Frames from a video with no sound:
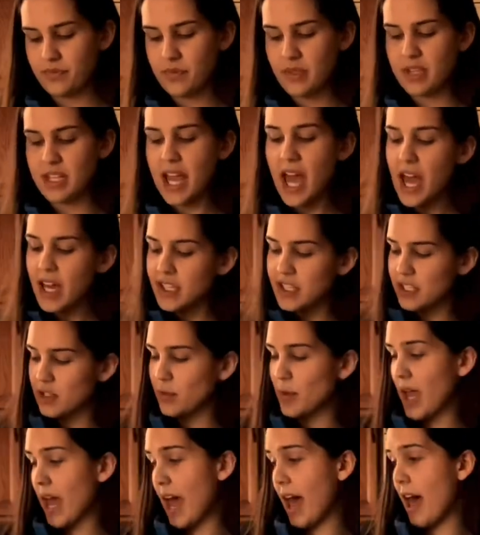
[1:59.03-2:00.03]
Next,
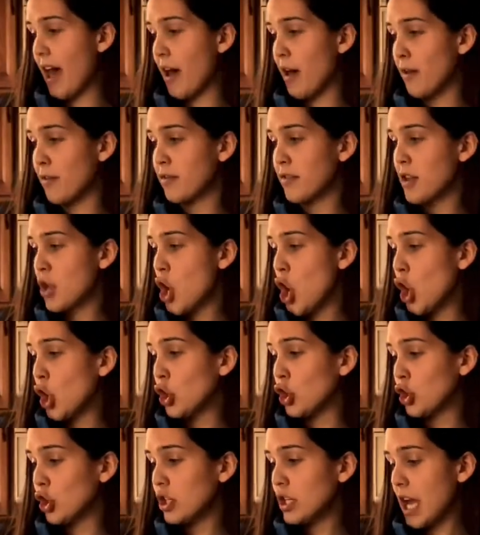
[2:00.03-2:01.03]
we have
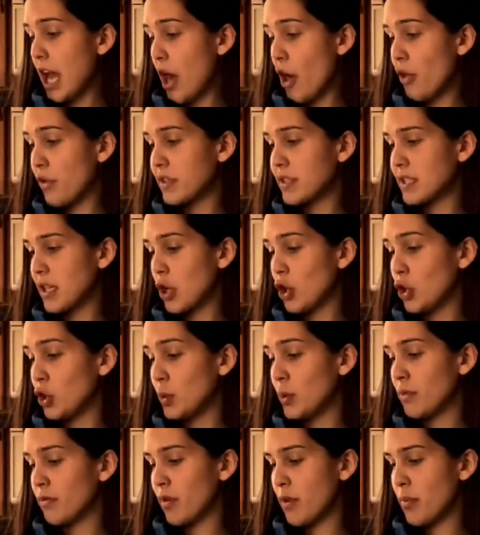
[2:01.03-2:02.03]
Good Health's
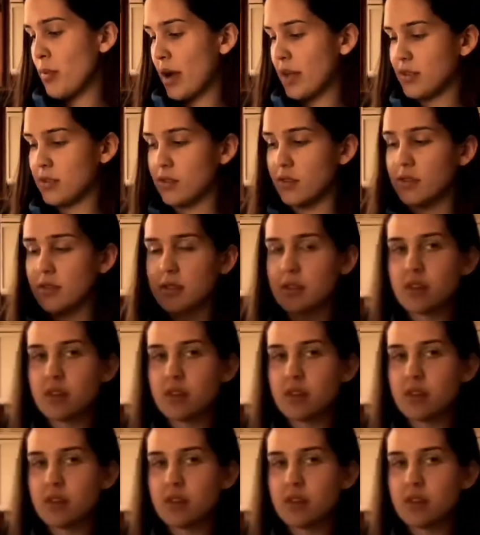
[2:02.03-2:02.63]
gluten-free pretzels